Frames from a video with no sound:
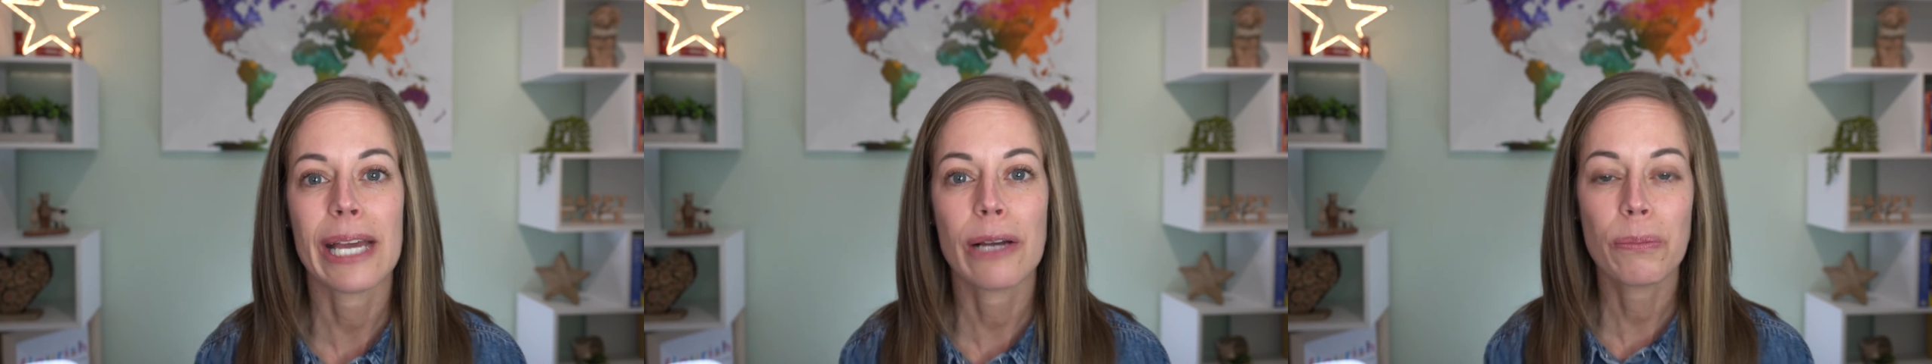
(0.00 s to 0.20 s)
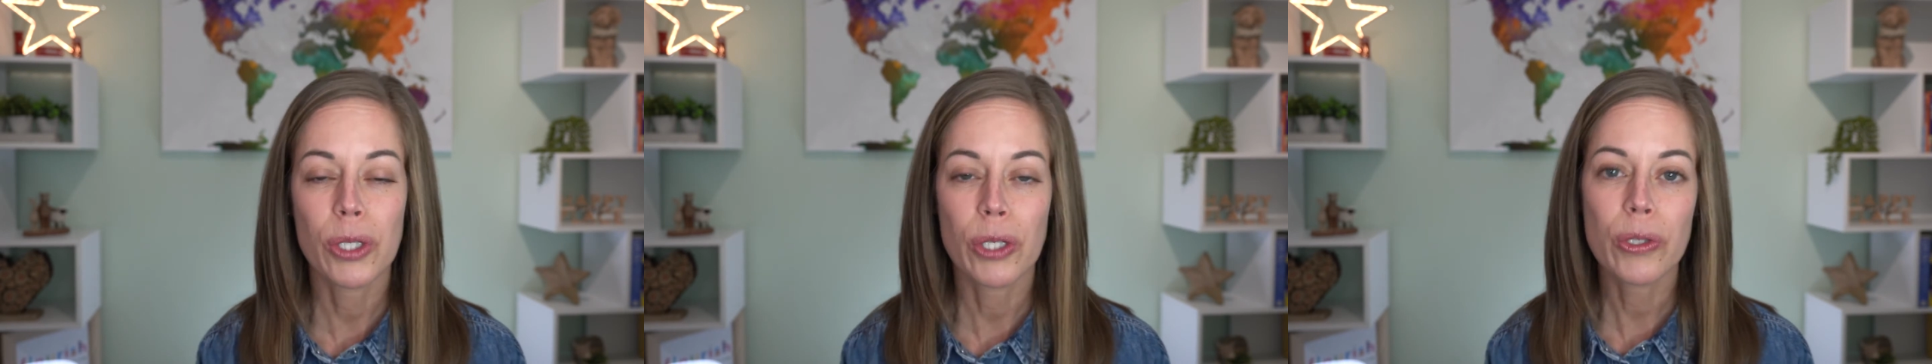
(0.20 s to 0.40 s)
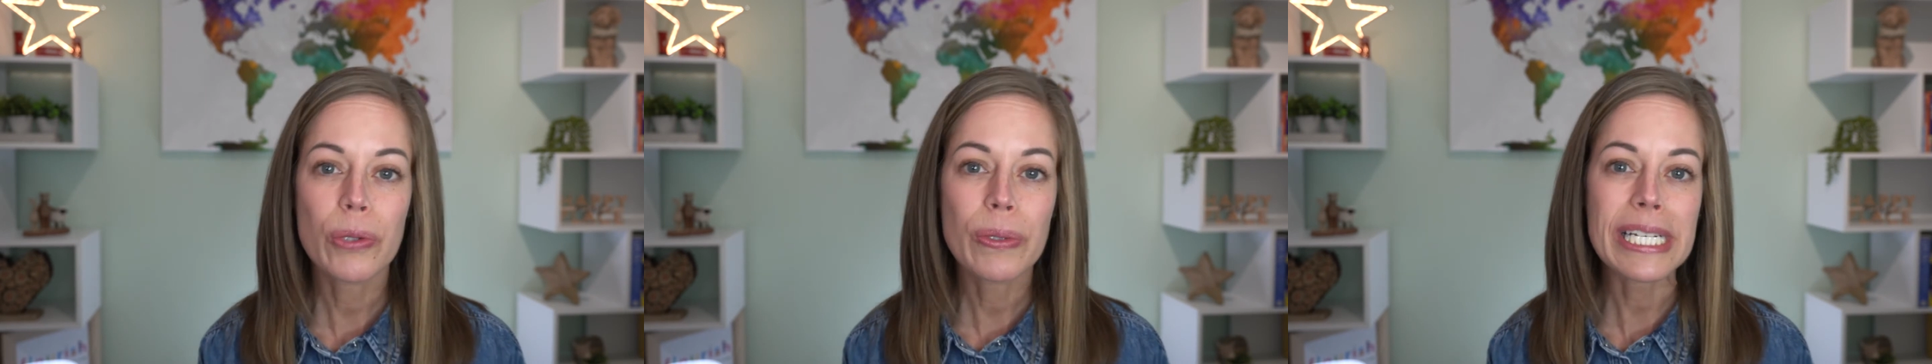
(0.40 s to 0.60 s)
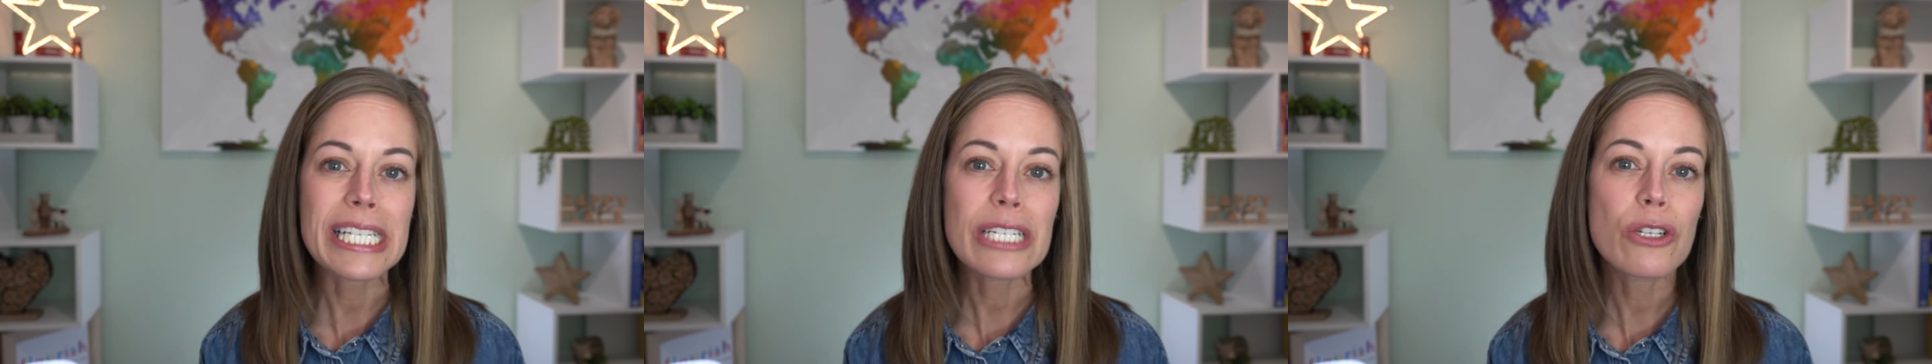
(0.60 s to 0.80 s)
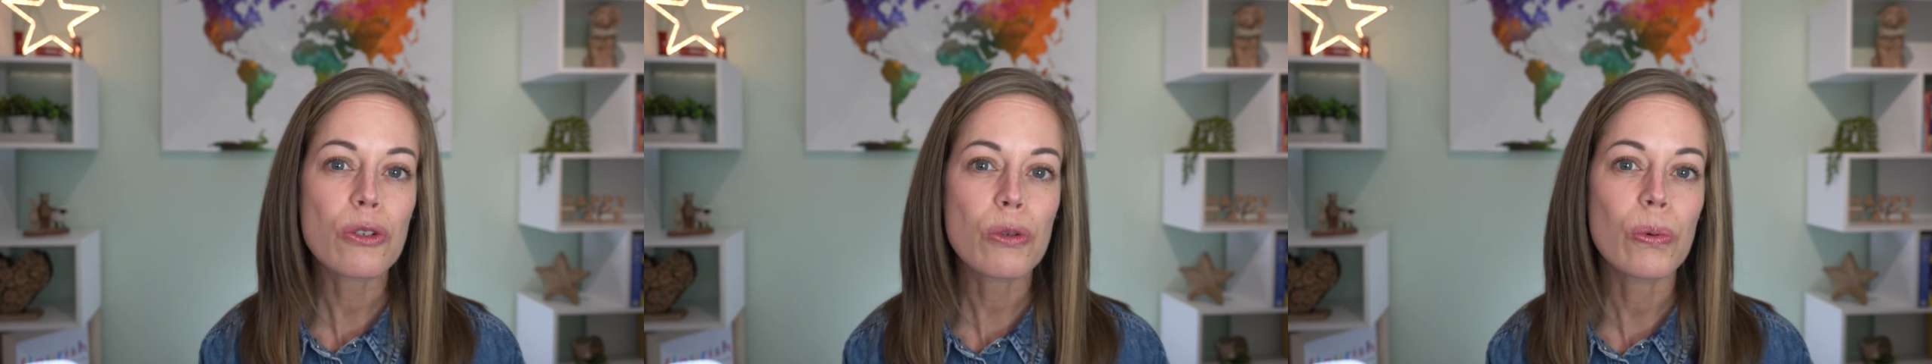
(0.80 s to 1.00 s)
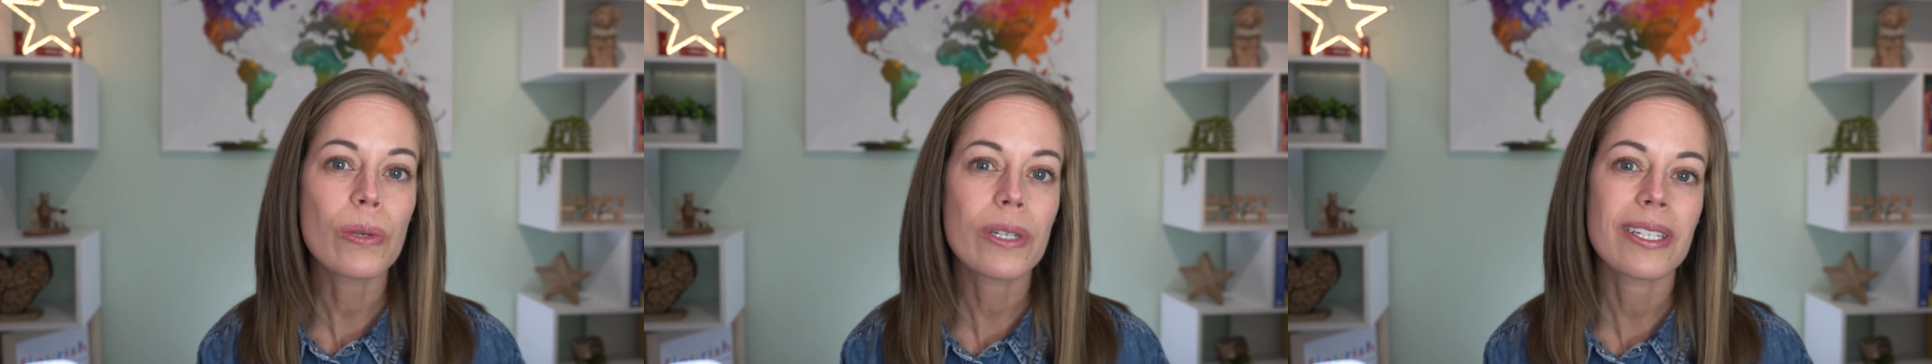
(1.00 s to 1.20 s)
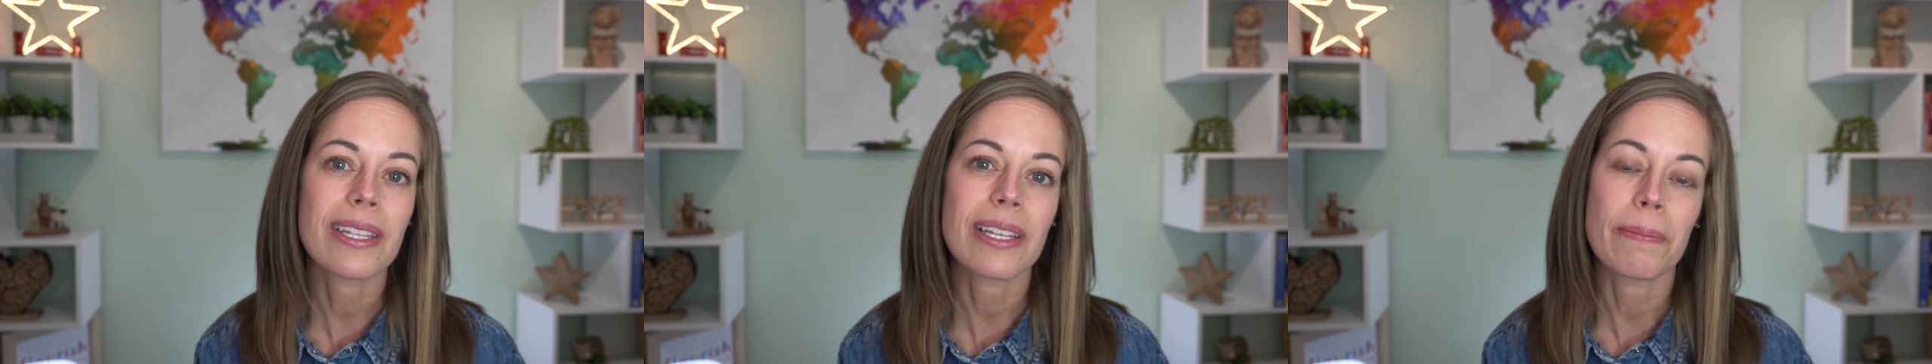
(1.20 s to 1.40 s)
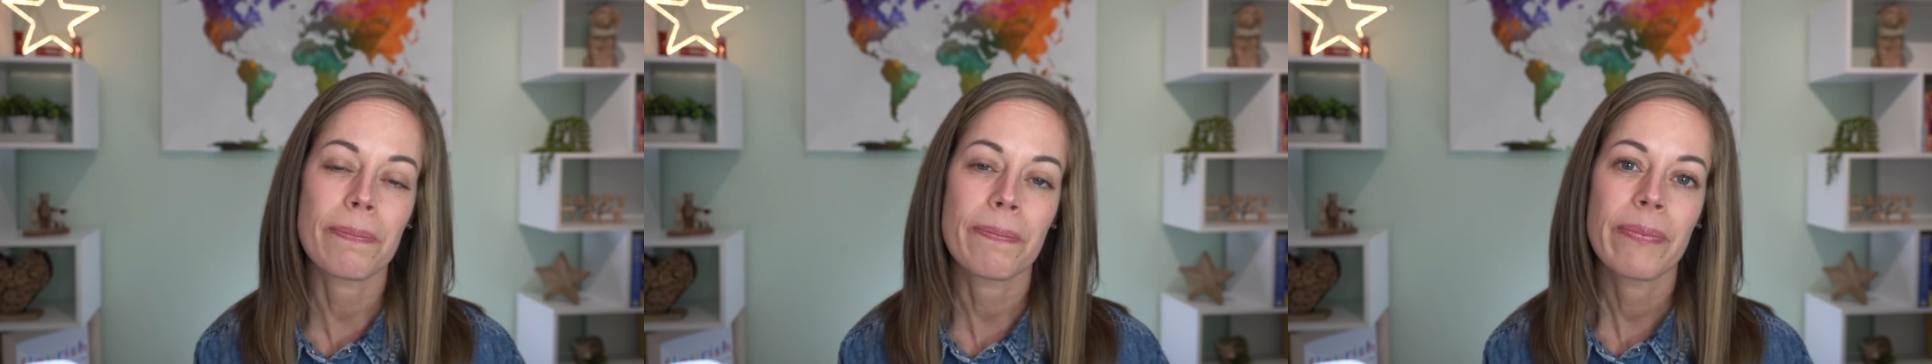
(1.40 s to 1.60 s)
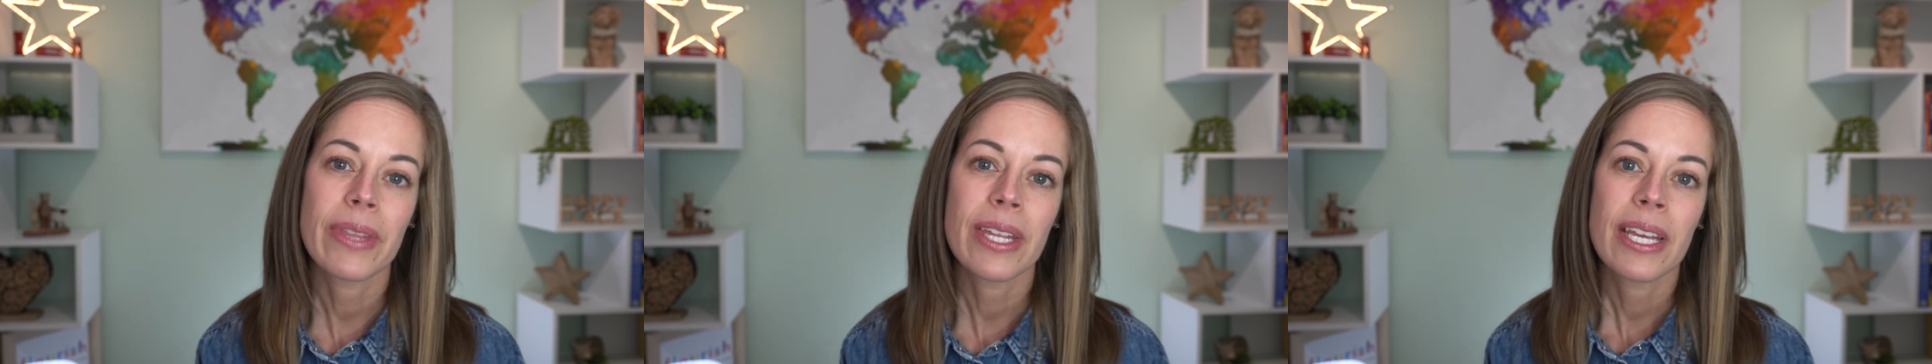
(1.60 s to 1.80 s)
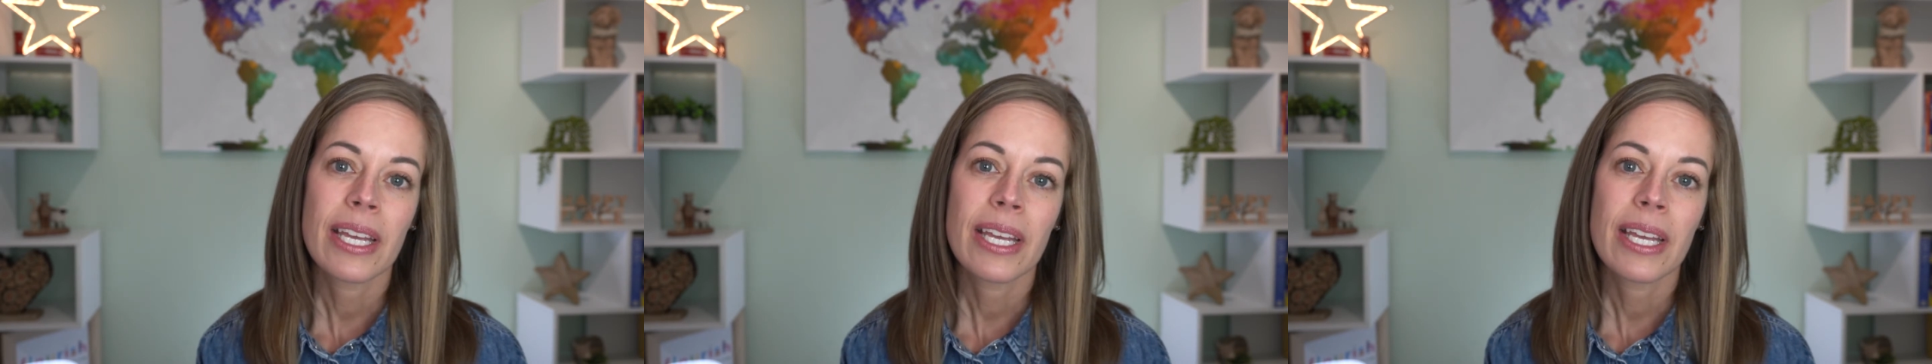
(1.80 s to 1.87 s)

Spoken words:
help you, you need to talk to them.